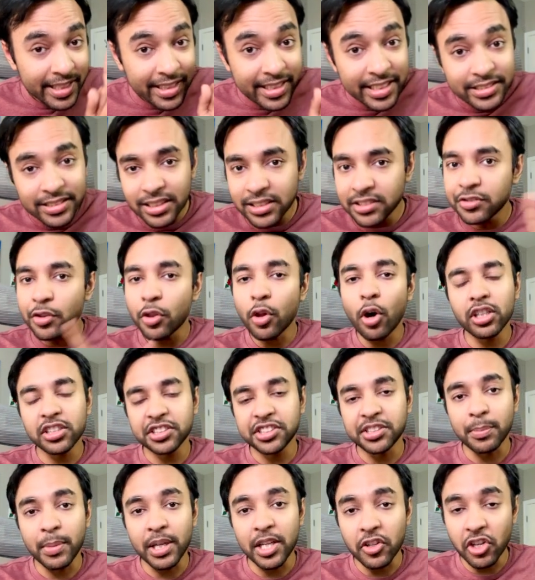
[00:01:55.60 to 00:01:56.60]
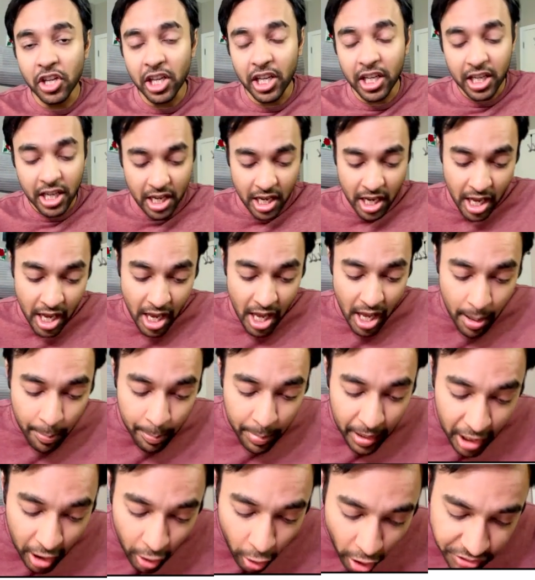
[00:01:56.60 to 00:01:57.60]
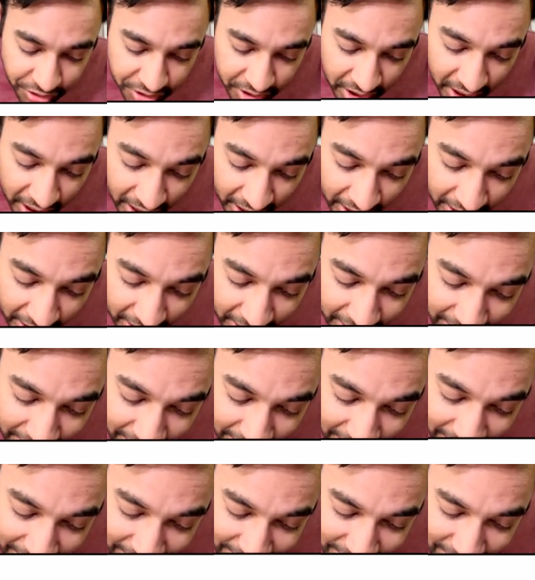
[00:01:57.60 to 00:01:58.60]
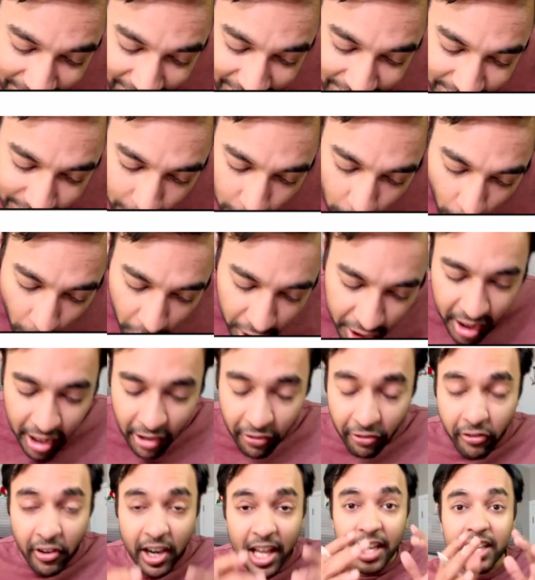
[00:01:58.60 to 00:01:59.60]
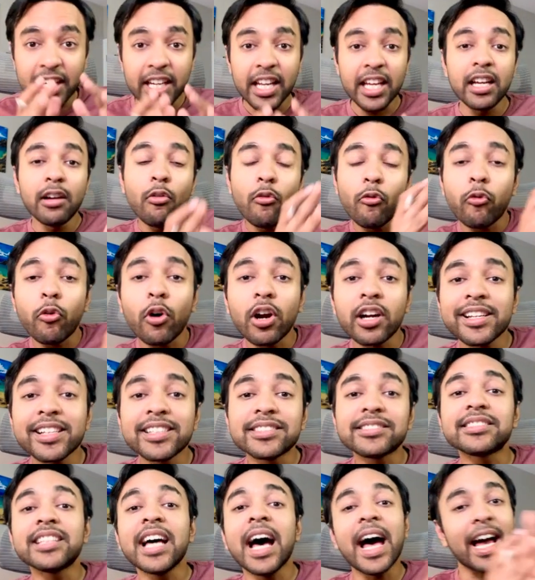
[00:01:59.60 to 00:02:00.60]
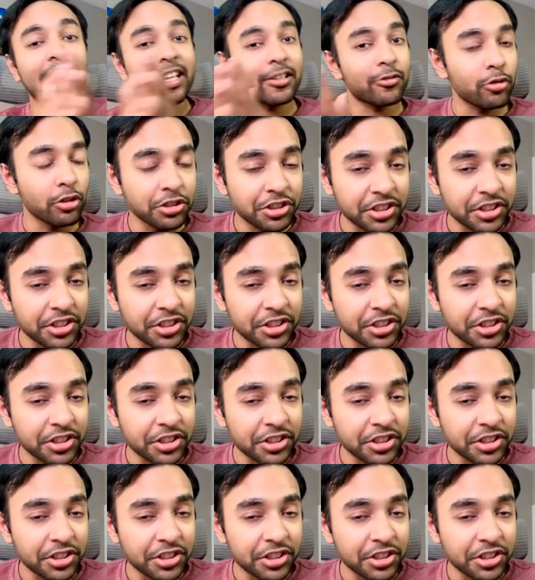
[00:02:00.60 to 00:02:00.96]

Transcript: this is not symmetric because this is not reflecting what is the actual